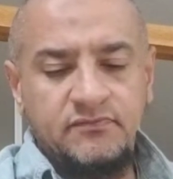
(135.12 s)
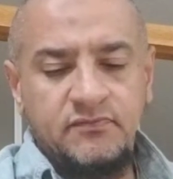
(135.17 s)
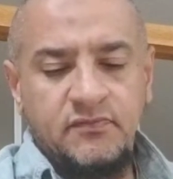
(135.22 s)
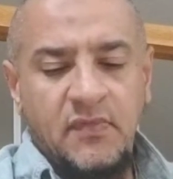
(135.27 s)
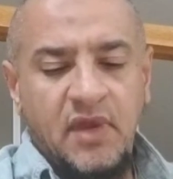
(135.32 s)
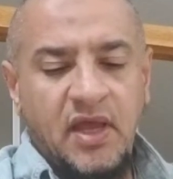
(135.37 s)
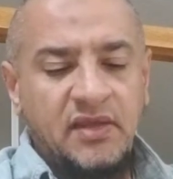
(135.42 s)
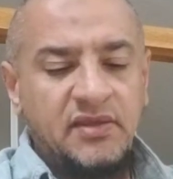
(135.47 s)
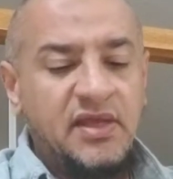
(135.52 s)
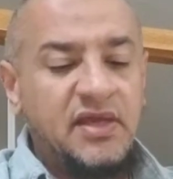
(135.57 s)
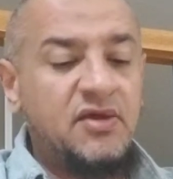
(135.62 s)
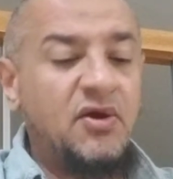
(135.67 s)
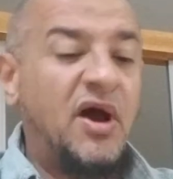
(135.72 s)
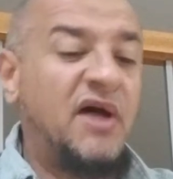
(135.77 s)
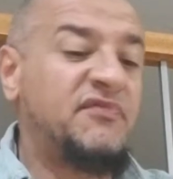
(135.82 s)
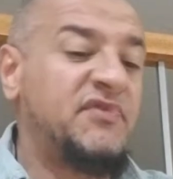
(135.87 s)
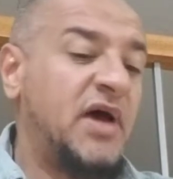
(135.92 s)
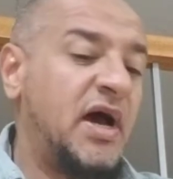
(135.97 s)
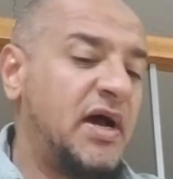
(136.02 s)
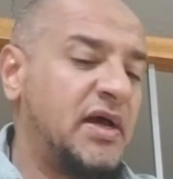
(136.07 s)
And then you
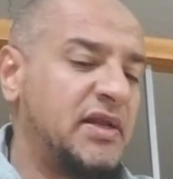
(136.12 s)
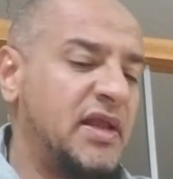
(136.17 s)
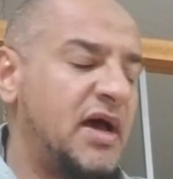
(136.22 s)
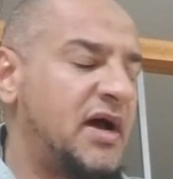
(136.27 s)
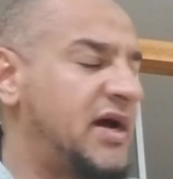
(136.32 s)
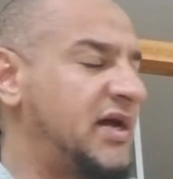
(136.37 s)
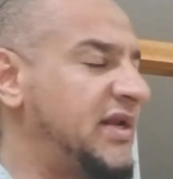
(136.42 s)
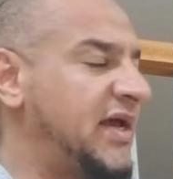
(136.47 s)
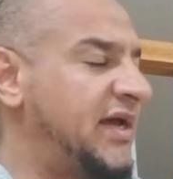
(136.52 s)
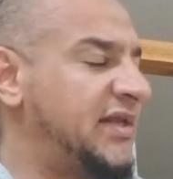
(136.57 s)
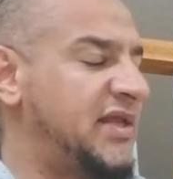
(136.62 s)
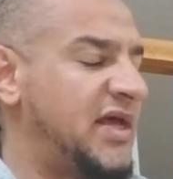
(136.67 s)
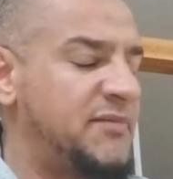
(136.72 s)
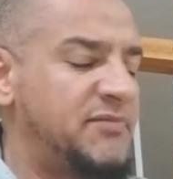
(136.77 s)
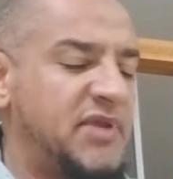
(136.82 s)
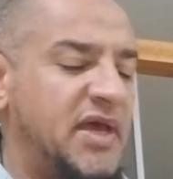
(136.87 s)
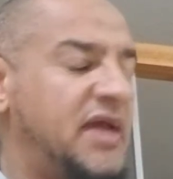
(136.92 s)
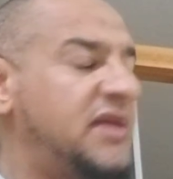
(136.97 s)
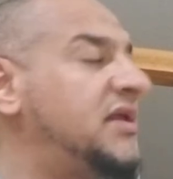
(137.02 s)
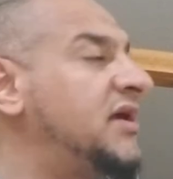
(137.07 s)
have the akhlaq and adab,
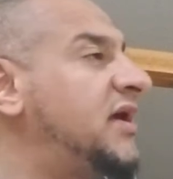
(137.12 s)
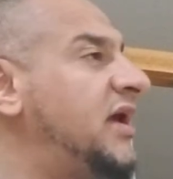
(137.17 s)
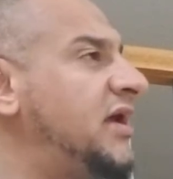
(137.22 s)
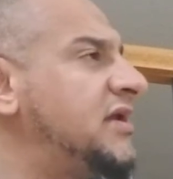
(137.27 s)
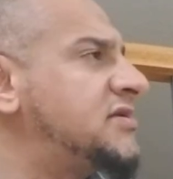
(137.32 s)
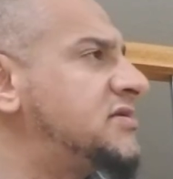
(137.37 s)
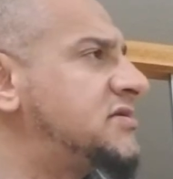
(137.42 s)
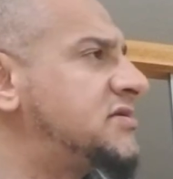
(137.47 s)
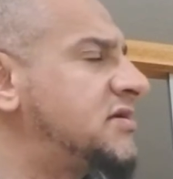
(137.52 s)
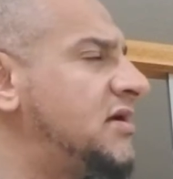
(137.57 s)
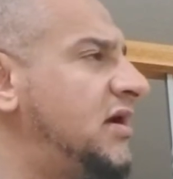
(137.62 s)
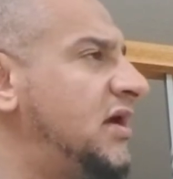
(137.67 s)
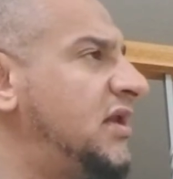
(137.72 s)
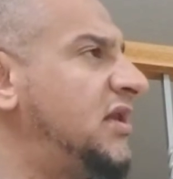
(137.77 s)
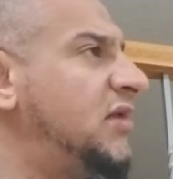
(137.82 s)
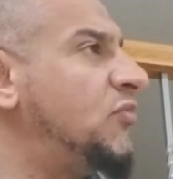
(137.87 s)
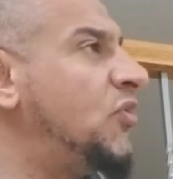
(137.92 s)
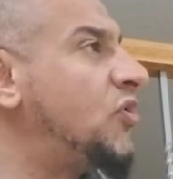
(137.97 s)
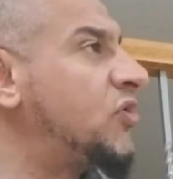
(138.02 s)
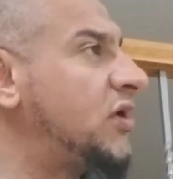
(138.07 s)
the etiquettes and
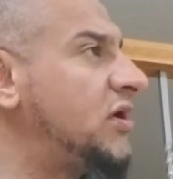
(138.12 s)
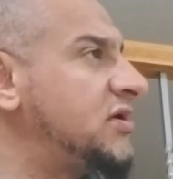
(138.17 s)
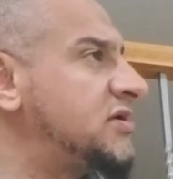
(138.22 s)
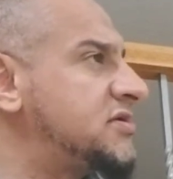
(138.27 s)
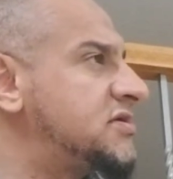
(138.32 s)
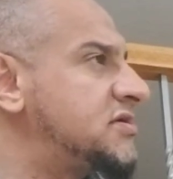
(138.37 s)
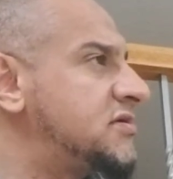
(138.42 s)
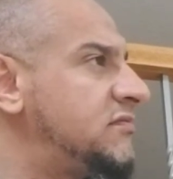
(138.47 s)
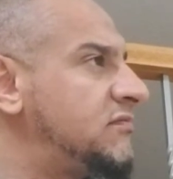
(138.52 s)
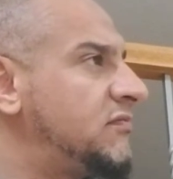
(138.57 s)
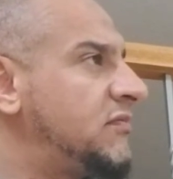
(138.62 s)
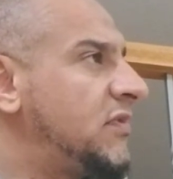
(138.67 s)
the morals.